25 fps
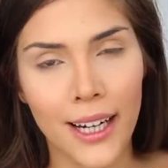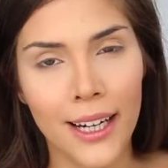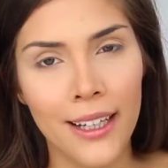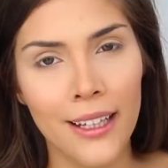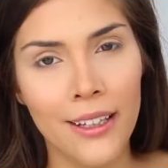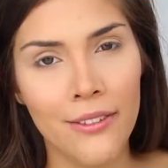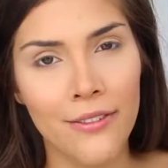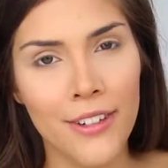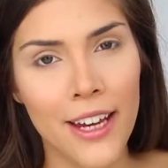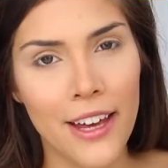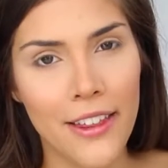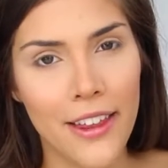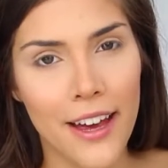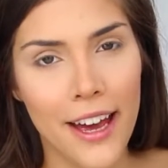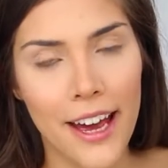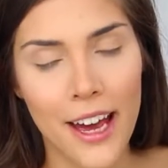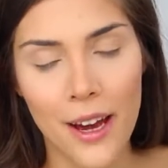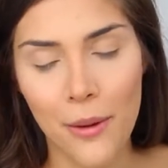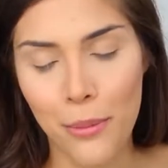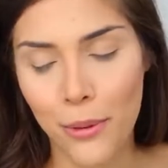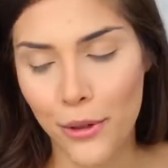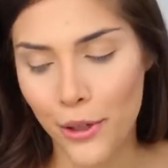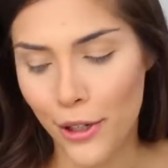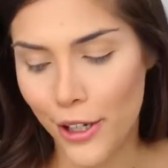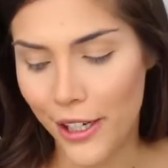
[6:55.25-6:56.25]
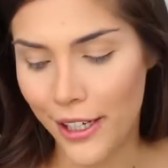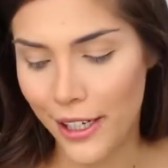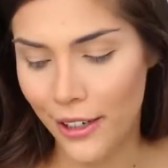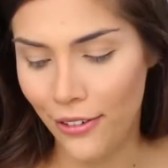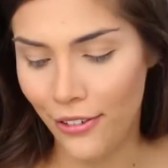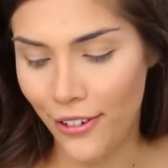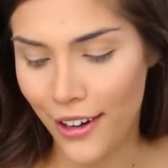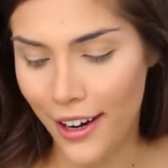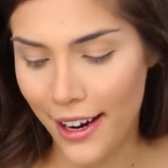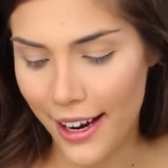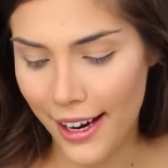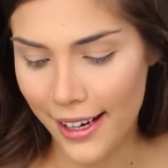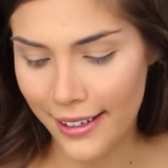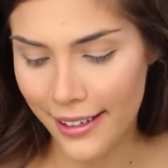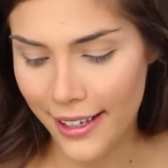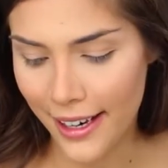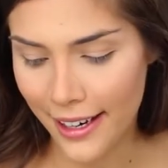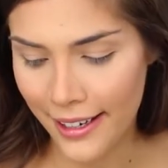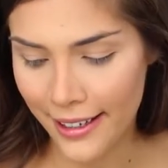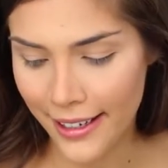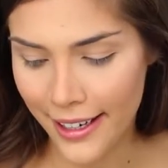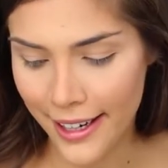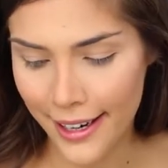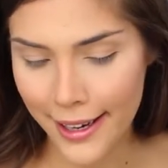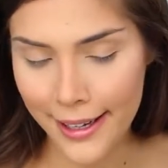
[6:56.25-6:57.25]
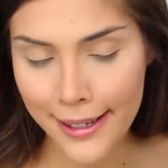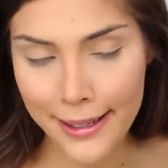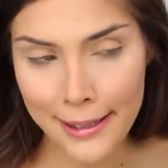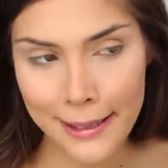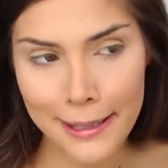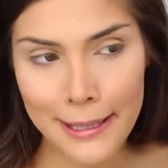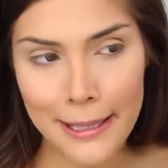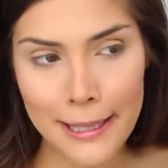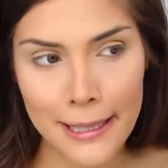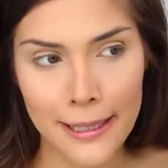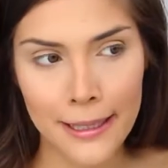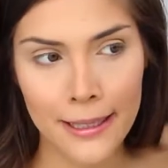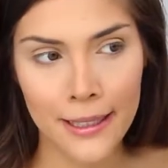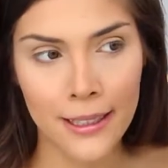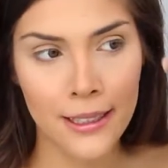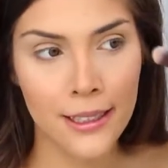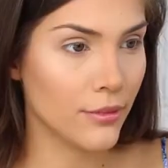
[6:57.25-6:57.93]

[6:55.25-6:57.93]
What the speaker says: I live near the airport, if you guys hadn't guessed.